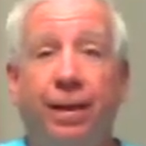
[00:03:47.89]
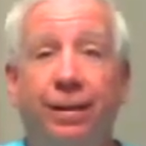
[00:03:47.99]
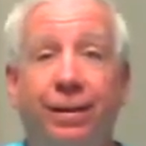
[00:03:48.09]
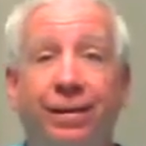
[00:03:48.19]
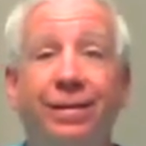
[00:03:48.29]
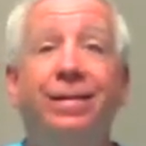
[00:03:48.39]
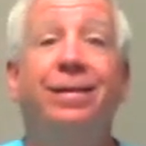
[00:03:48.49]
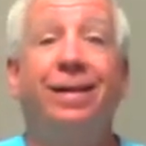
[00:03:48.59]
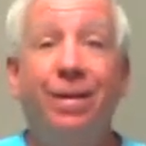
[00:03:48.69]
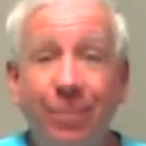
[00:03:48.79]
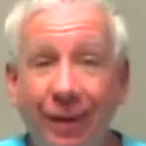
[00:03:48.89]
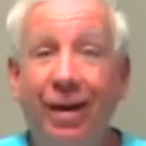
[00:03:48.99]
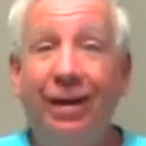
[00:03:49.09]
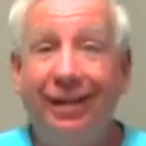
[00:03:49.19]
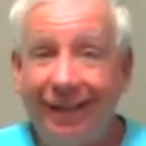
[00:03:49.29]
this can be
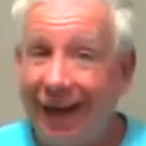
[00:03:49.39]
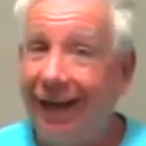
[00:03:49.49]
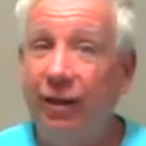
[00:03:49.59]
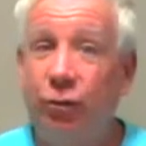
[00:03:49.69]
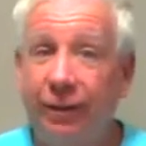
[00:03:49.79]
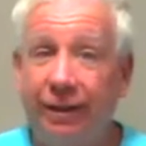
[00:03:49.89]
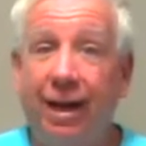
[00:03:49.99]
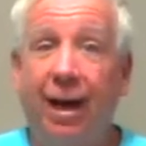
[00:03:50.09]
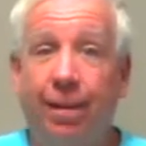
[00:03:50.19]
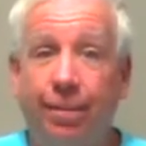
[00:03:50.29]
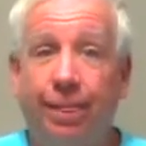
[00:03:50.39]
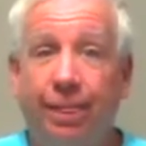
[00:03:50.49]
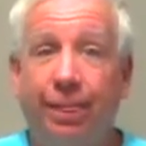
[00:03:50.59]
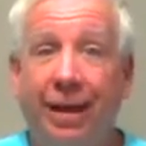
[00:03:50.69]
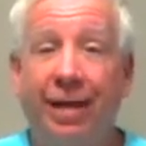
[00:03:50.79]
a dangerous game.
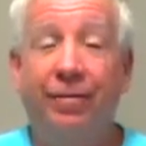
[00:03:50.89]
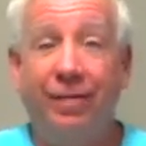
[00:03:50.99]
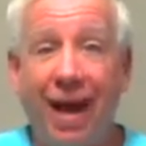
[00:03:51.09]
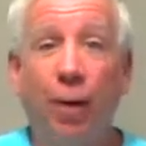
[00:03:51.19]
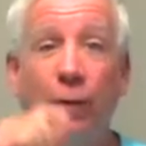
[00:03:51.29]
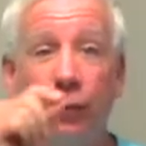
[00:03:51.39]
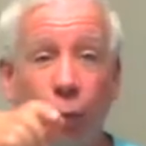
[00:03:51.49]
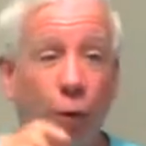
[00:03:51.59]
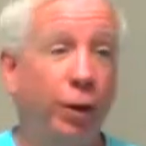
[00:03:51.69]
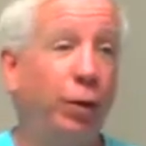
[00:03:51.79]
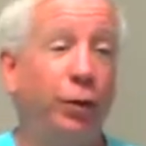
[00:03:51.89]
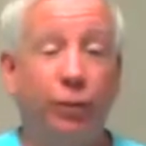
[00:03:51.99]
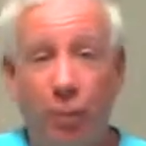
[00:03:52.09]
And that was one of those